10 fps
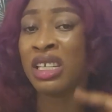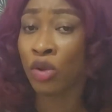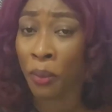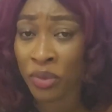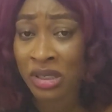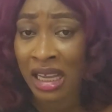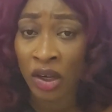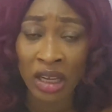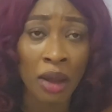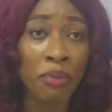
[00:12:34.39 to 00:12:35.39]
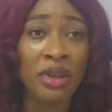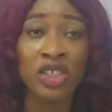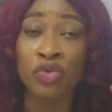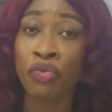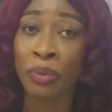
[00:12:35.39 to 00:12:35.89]
It opens another
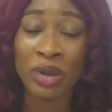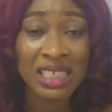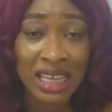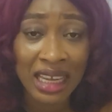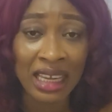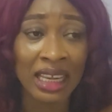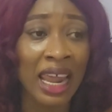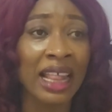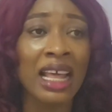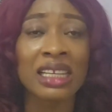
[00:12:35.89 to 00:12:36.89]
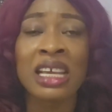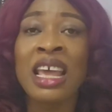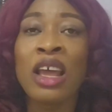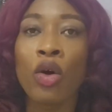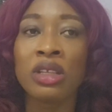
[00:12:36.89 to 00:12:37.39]
page repeatedly like that
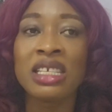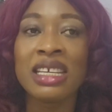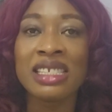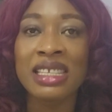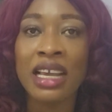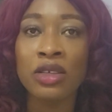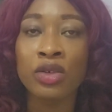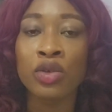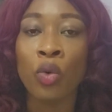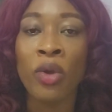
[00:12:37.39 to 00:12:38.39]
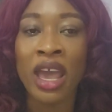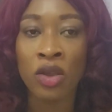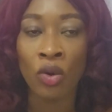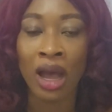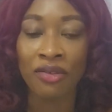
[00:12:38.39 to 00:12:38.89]
until it takes you to where
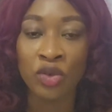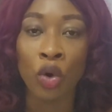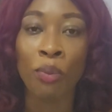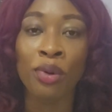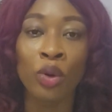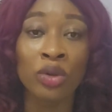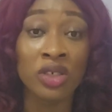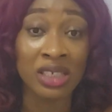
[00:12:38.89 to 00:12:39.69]
you have to upload.